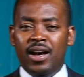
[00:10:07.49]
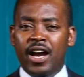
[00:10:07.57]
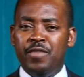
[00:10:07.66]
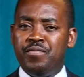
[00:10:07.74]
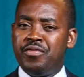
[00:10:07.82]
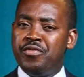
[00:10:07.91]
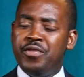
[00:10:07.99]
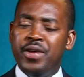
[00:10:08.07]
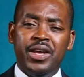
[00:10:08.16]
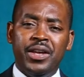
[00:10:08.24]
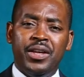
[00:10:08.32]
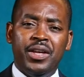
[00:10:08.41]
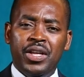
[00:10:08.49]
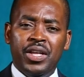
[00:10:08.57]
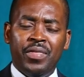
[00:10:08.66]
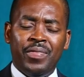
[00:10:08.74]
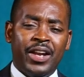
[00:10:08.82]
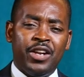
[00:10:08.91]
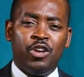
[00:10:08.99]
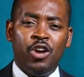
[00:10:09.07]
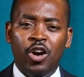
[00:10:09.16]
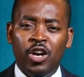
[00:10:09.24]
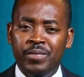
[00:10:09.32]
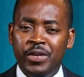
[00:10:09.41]
I pray that
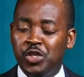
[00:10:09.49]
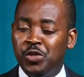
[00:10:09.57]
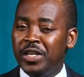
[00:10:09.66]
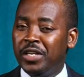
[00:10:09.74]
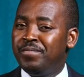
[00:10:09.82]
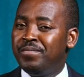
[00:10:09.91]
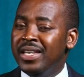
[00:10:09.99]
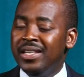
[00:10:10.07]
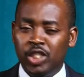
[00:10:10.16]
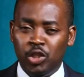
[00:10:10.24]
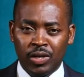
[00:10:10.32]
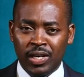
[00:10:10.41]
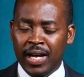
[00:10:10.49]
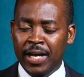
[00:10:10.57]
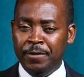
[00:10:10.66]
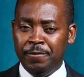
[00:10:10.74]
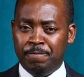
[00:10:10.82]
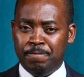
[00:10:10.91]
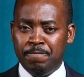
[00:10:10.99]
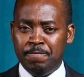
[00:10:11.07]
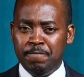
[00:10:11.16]
God may speak peace in your life.